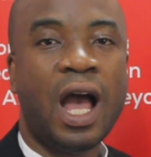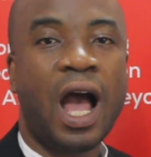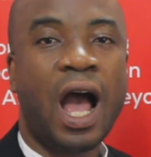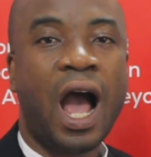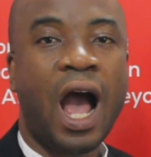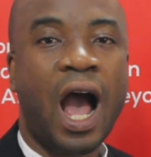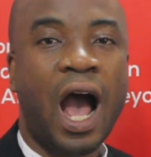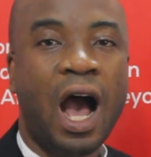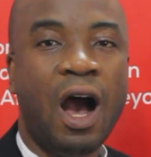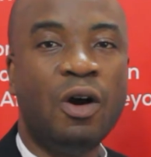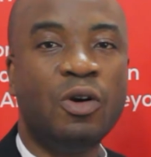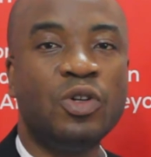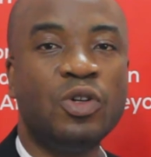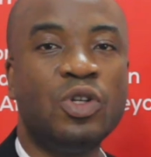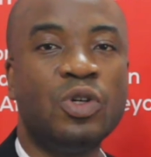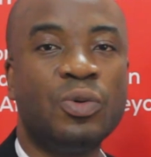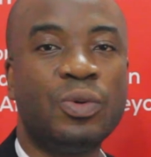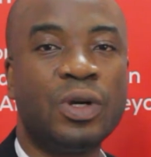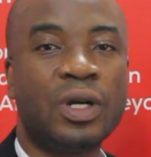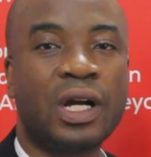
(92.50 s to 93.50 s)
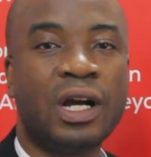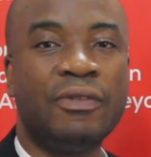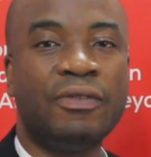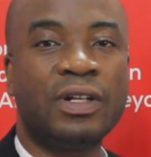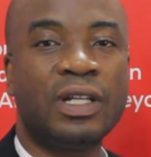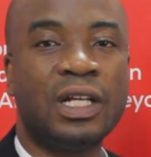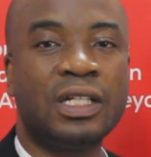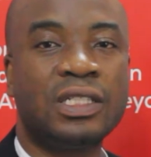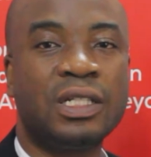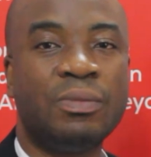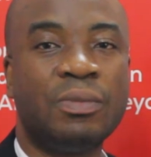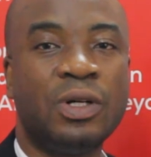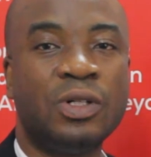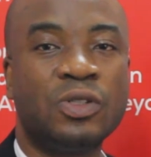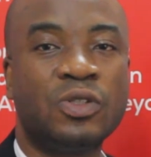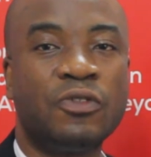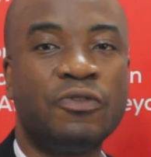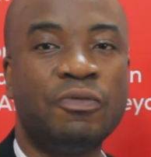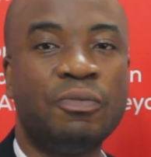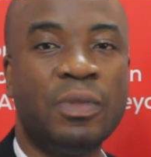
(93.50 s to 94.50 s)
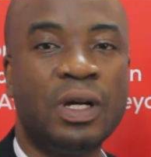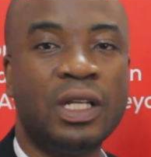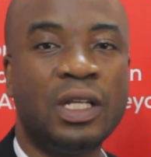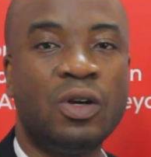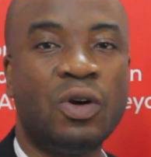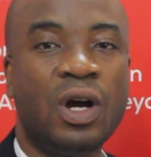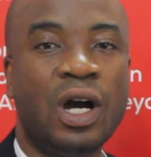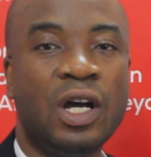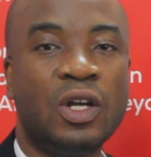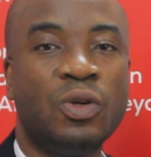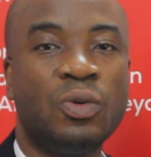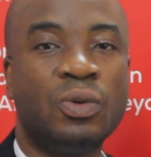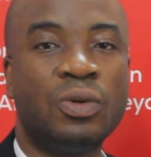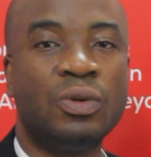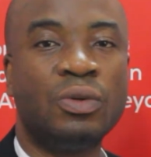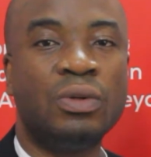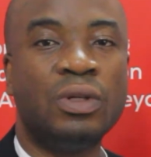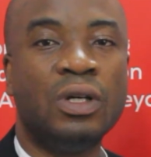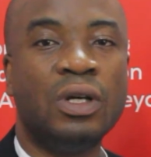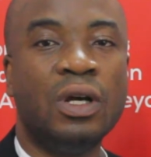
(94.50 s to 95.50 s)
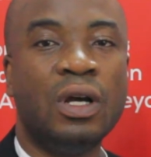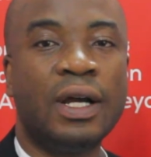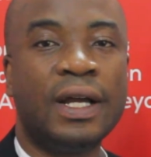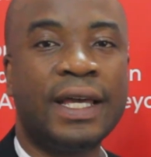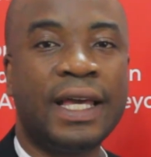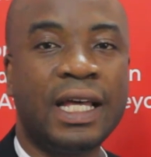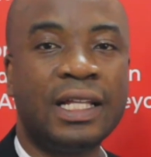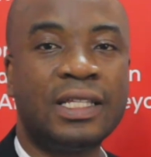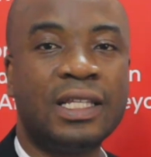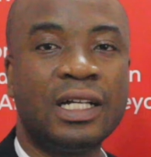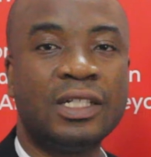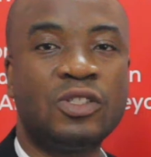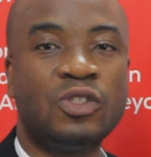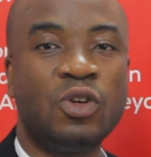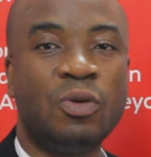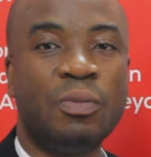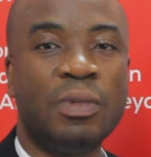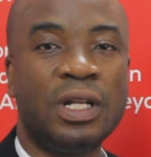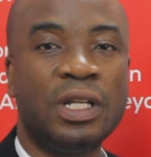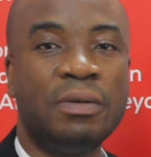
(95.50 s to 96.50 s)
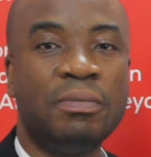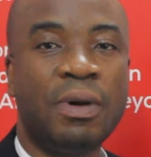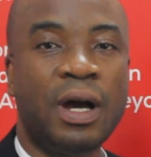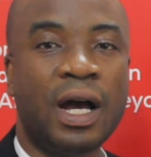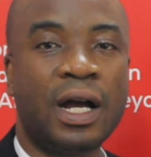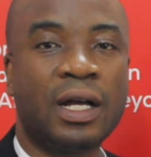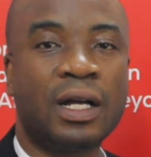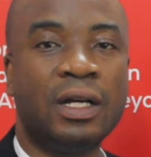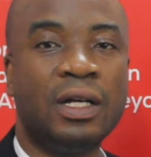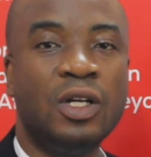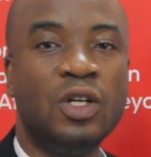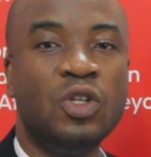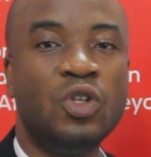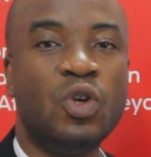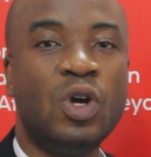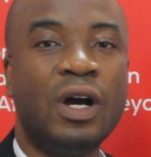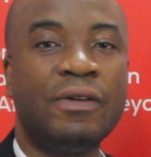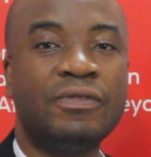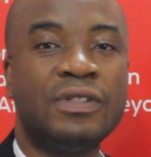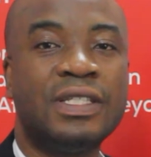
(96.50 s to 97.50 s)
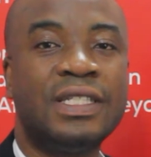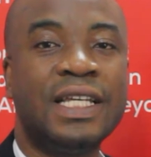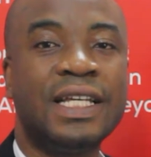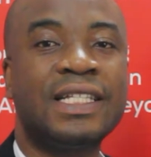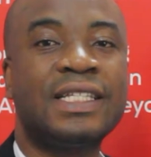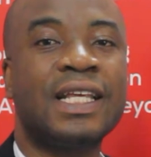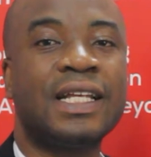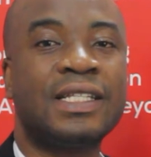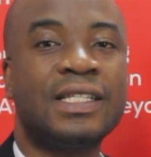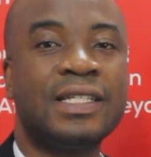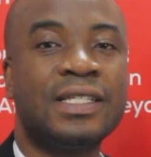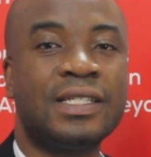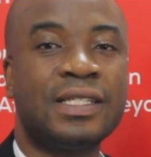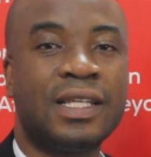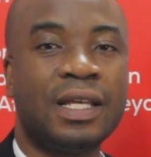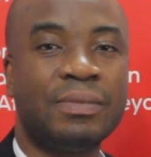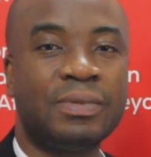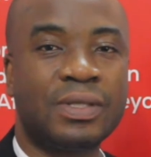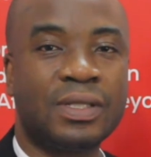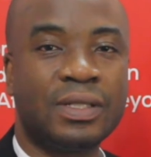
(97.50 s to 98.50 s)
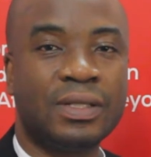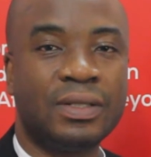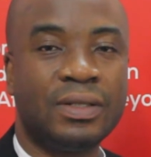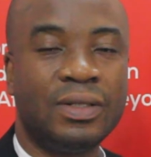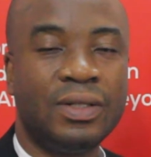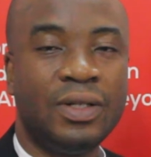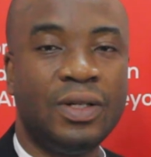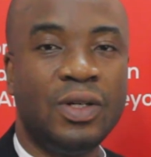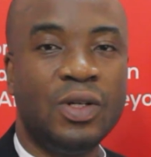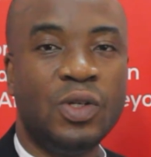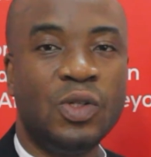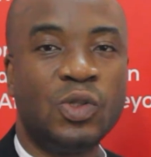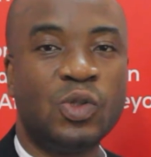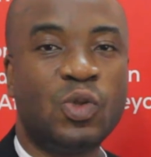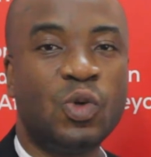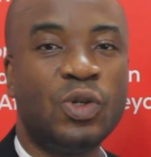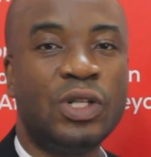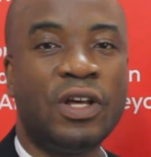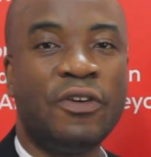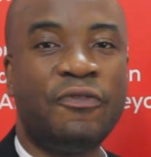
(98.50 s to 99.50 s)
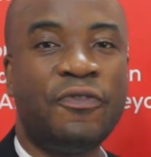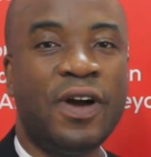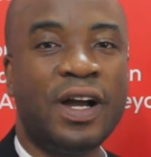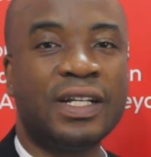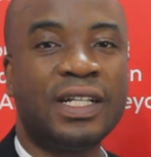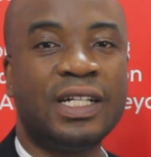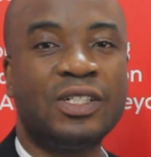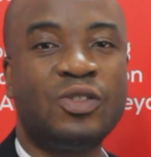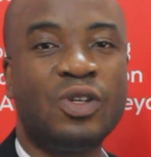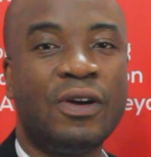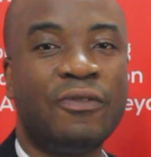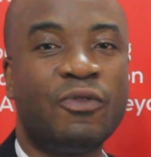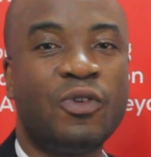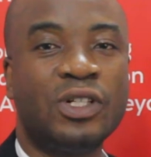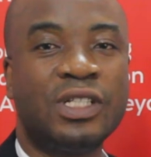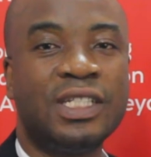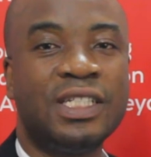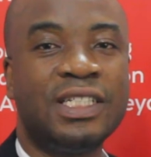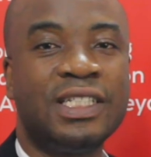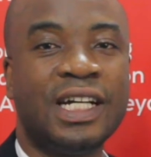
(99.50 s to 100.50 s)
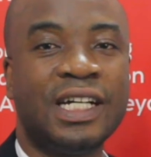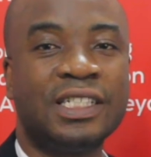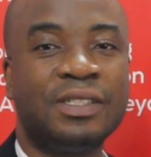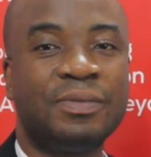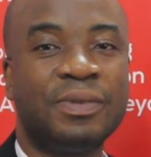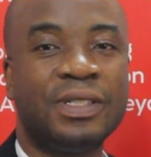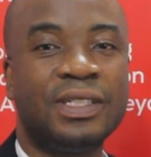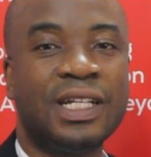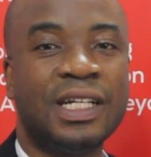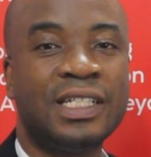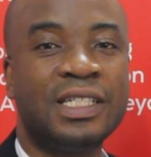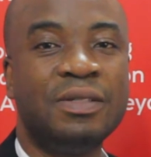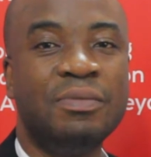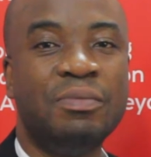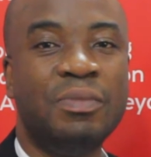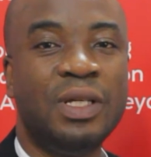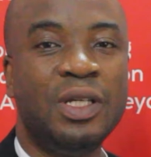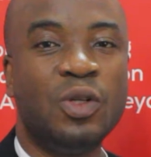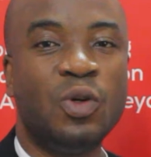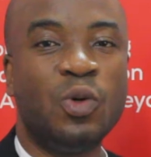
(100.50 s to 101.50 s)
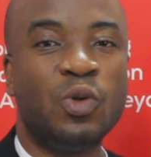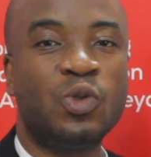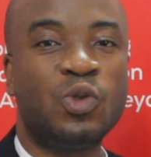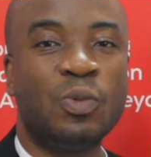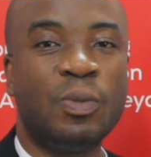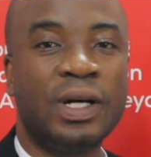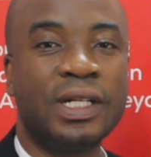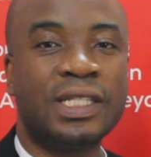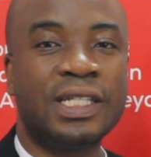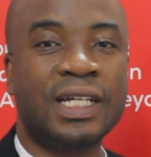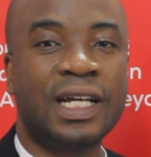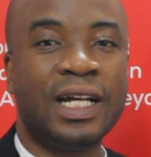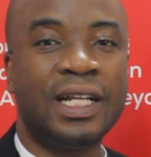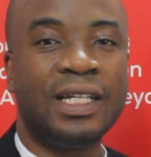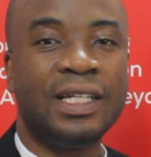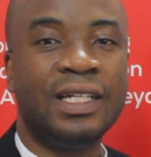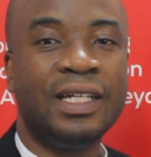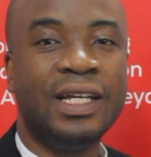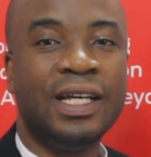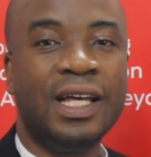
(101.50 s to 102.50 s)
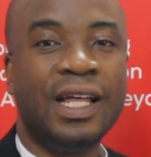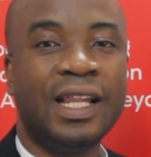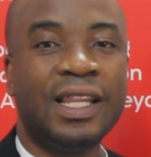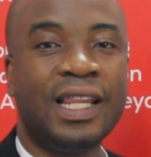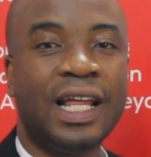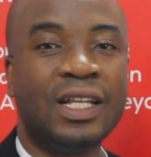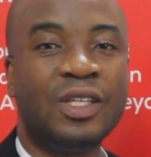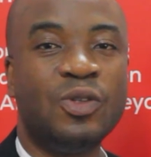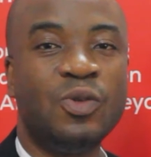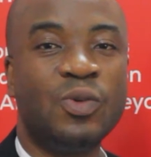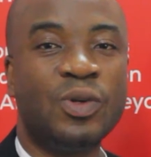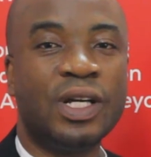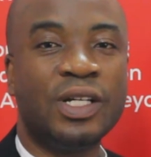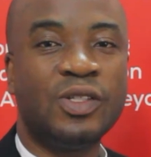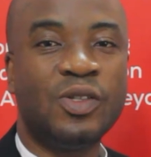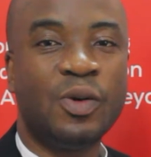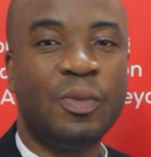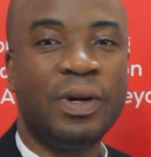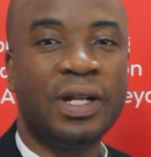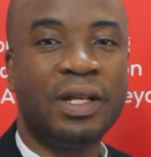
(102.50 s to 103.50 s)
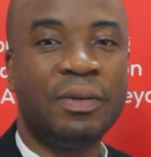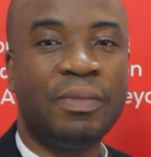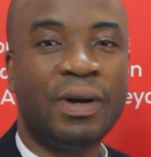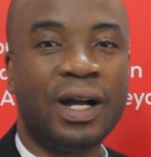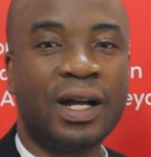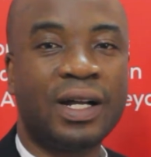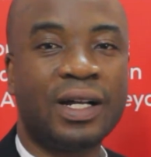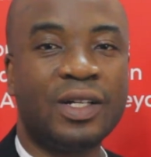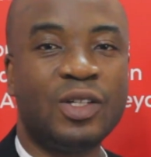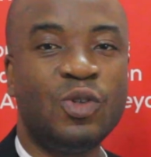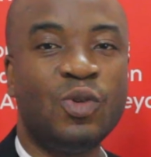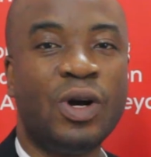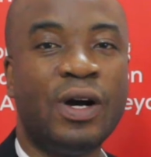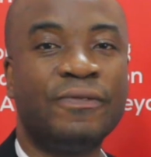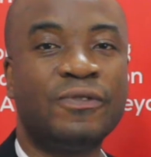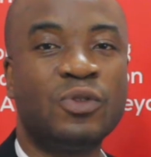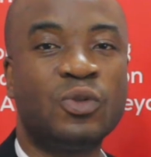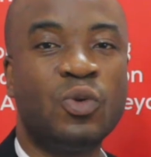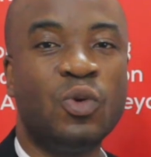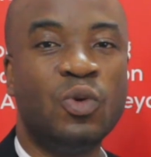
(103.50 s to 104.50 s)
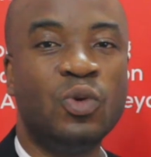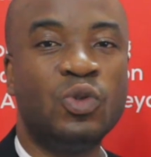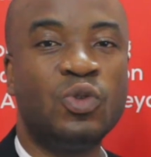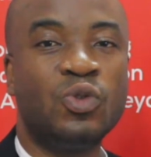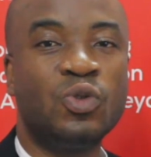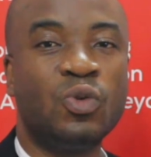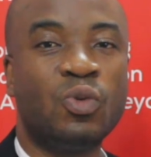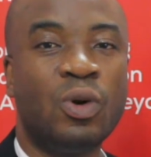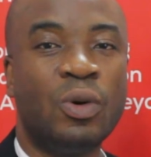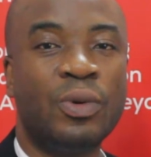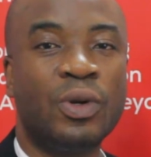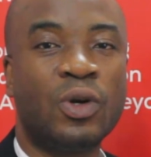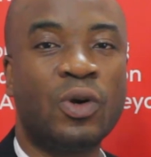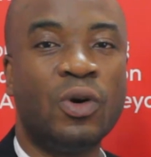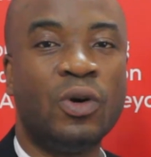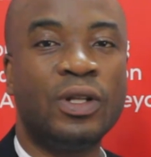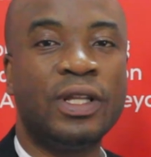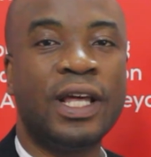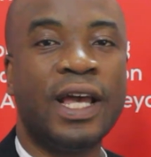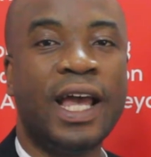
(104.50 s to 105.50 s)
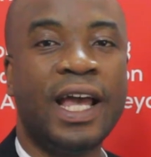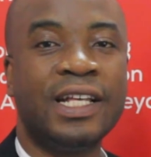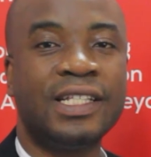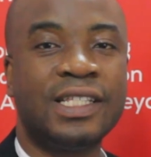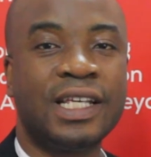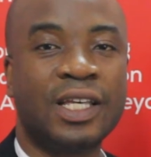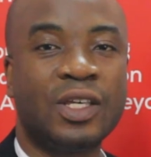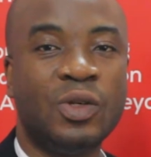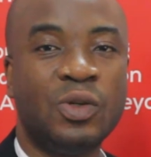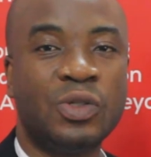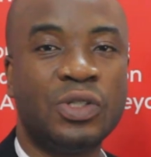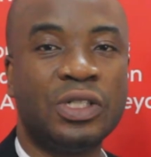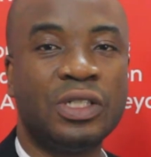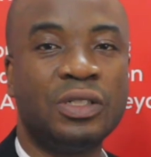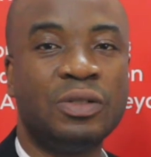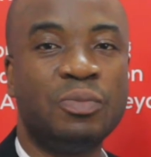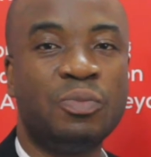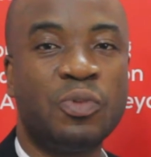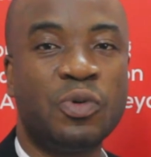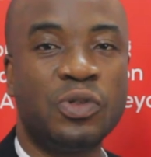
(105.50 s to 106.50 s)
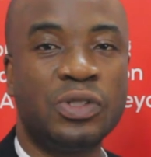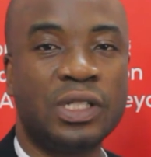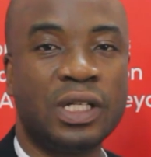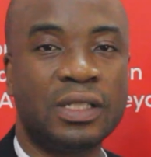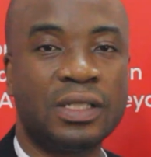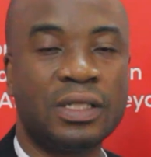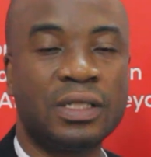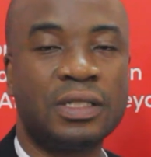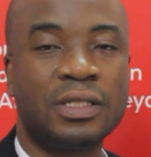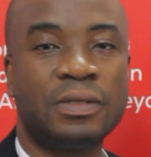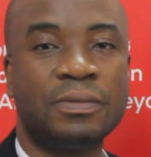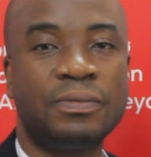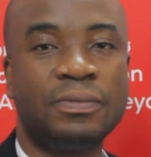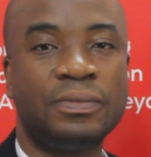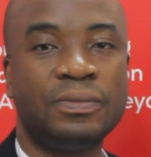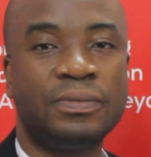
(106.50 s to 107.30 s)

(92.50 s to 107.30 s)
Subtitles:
how you recover that amount of money, or how you will get that your money back, you have to take certain steps. So the fact that you have gotten judgment doesn't mean automatically that you get your money back. You have to go through what we call the execution processes.